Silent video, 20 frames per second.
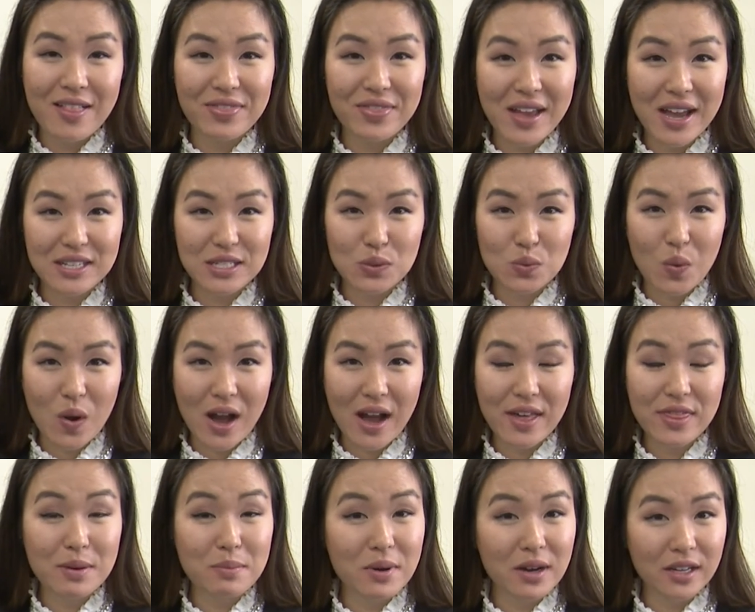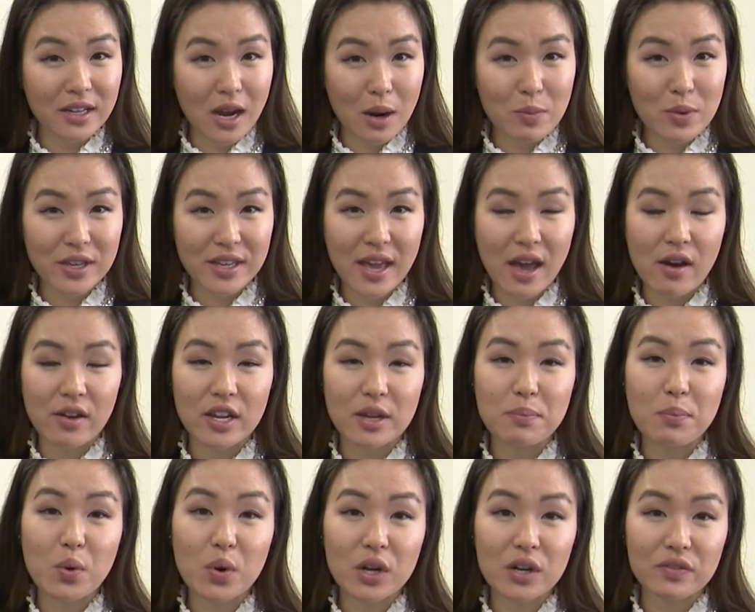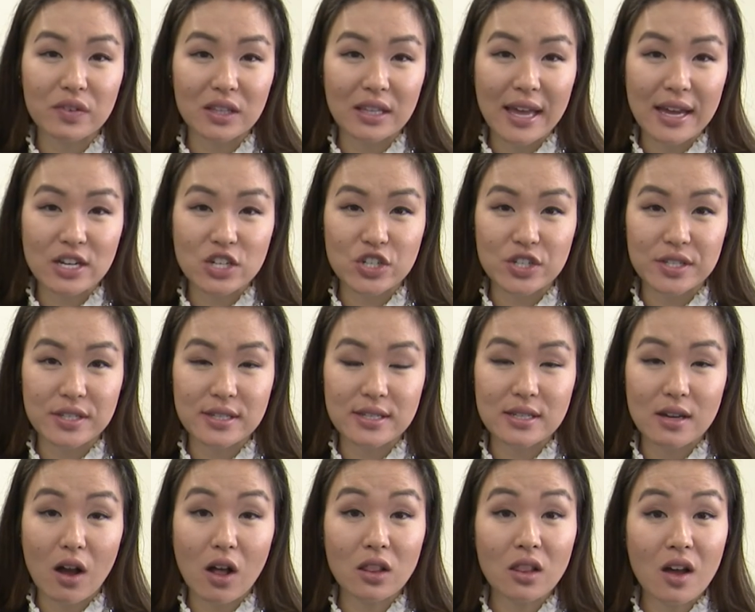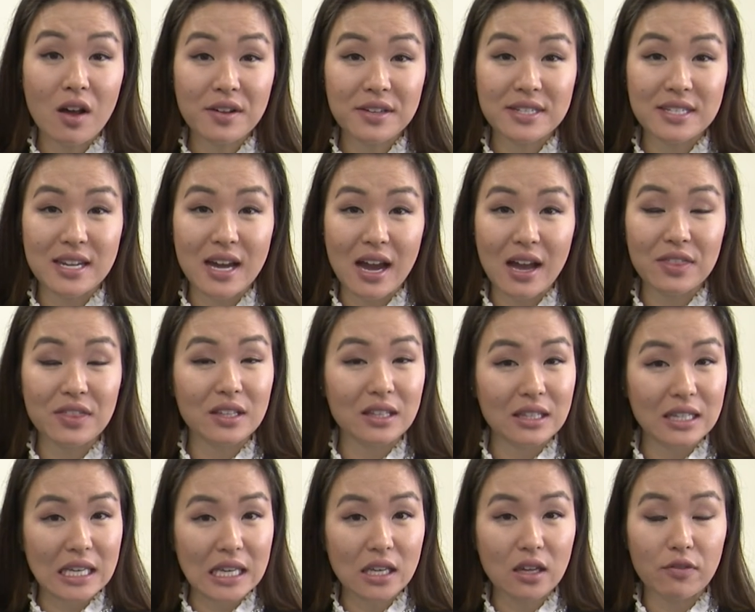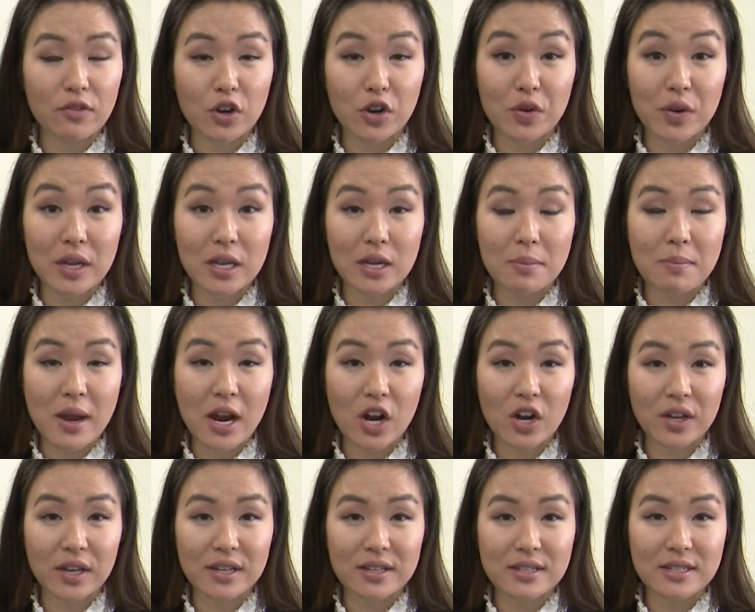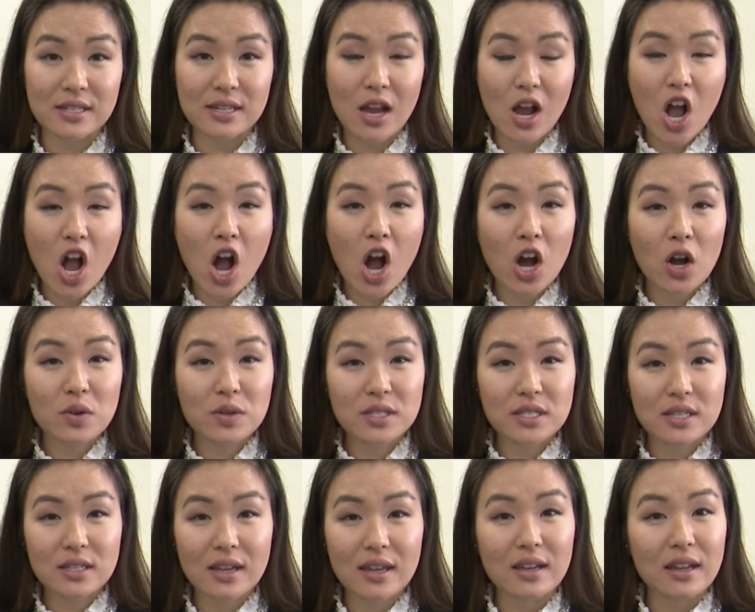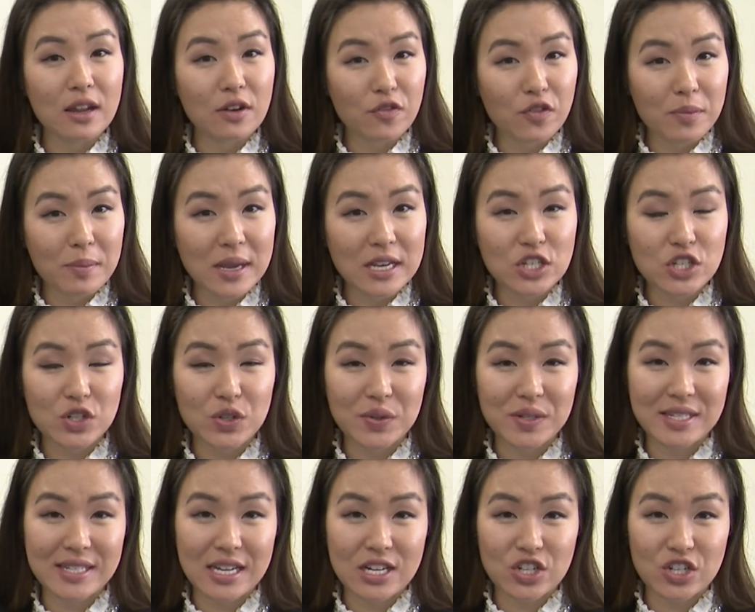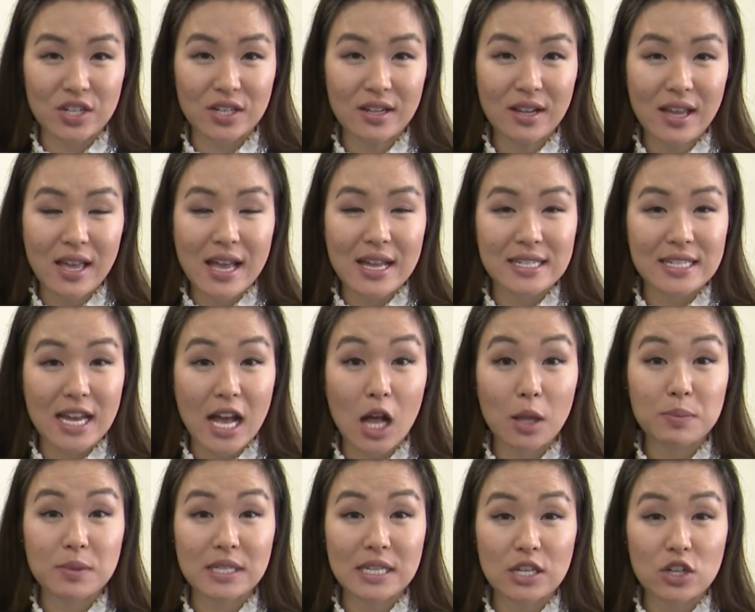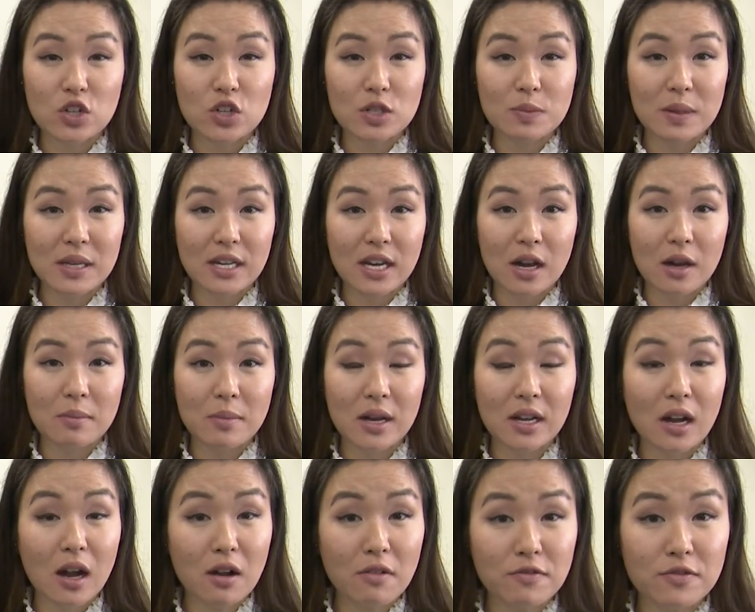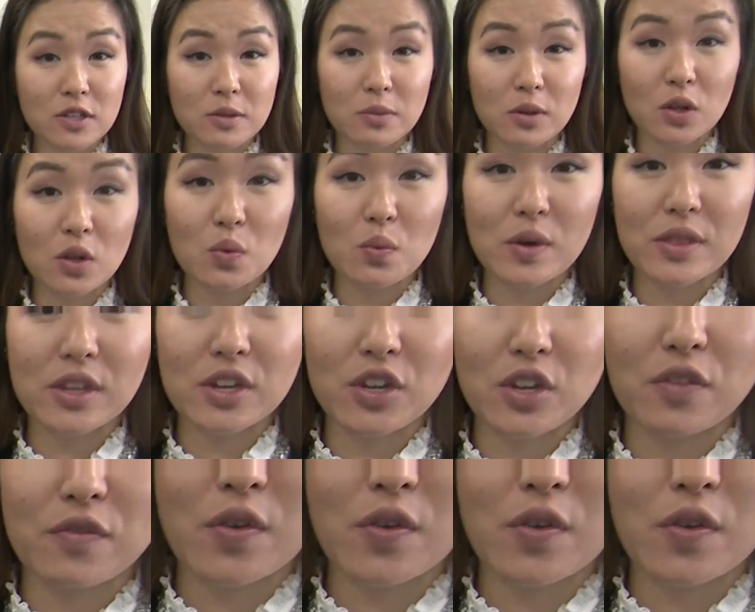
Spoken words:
That's why the Montgomery County Board of Elections, alongside the League of Korean Americans, hosted an informational session to help seniors become comfortable with the new